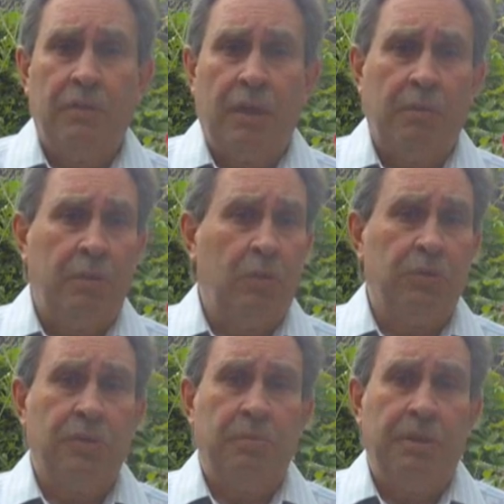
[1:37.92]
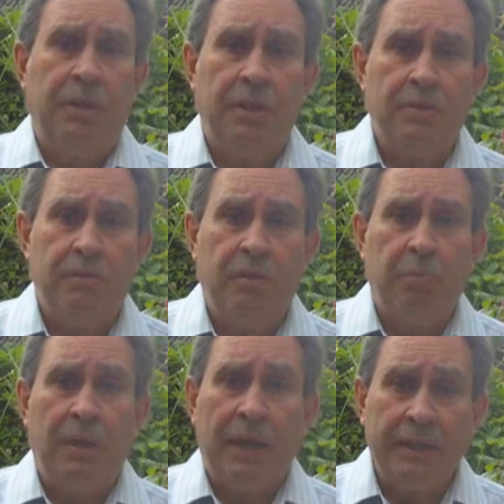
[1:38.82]
There will also be the issue
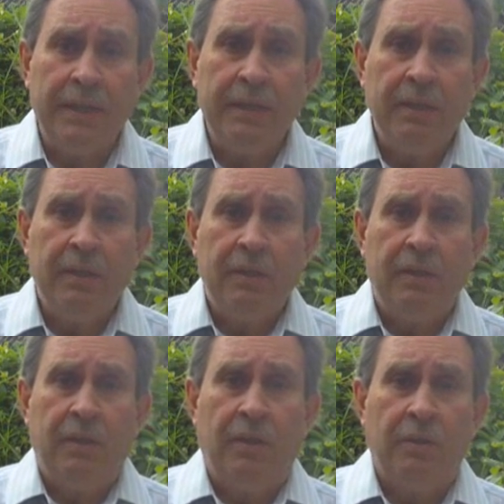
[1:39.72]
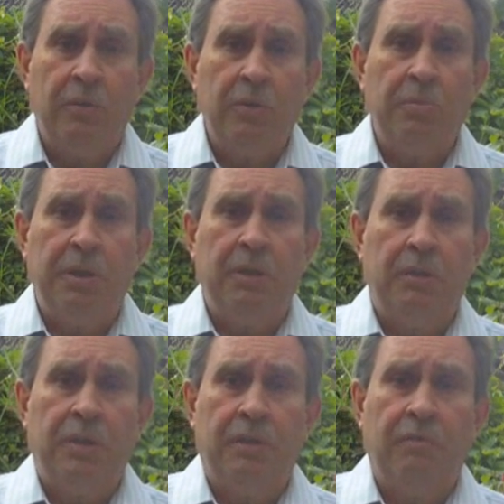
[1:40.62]
of planning, and I will be
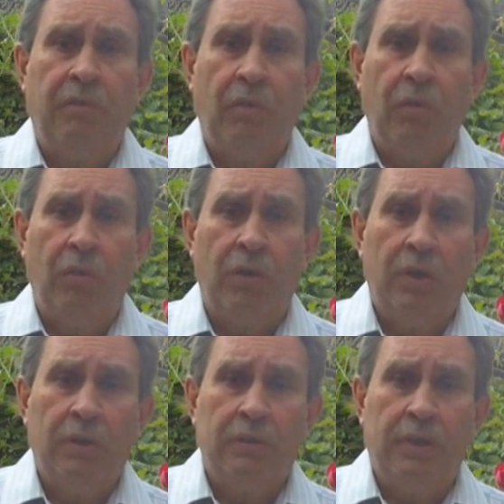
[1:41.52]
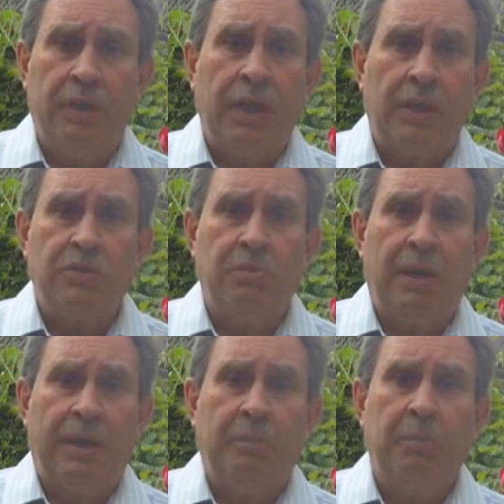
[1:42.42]
looking for the National
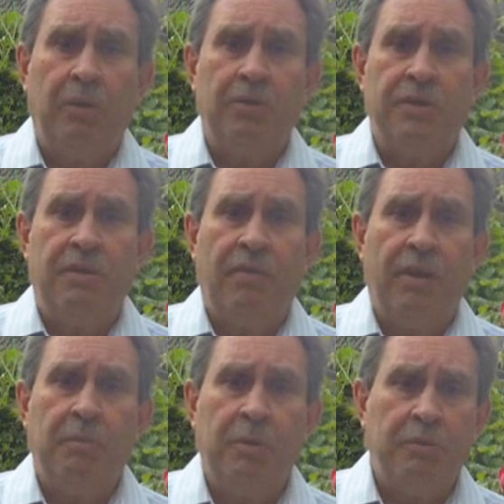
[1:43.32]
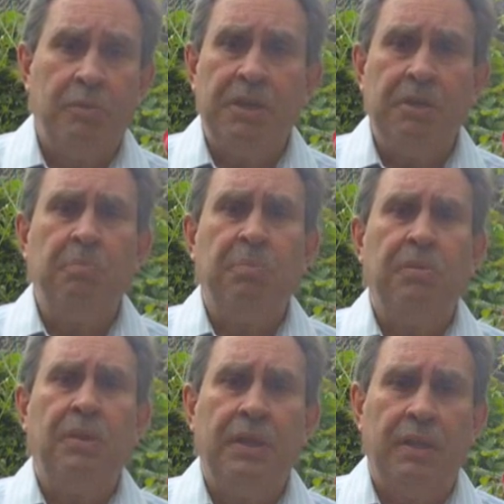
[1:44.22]
Planning Policy Framework to be
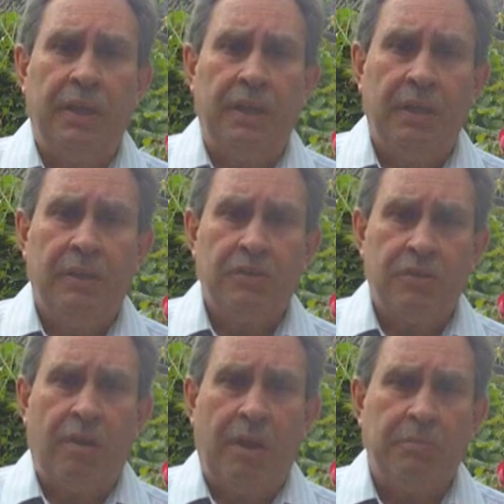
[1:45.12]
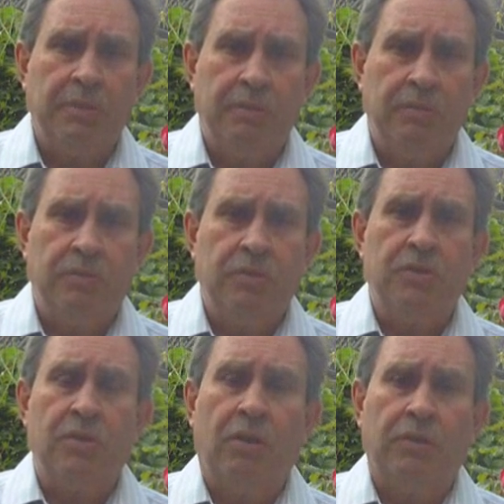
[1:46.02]
completely scrapped and
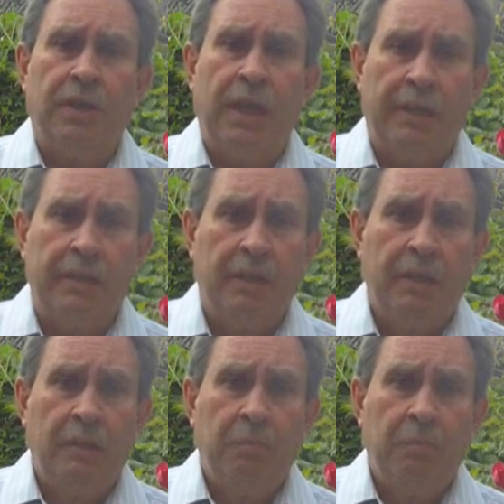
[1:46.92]
to start again,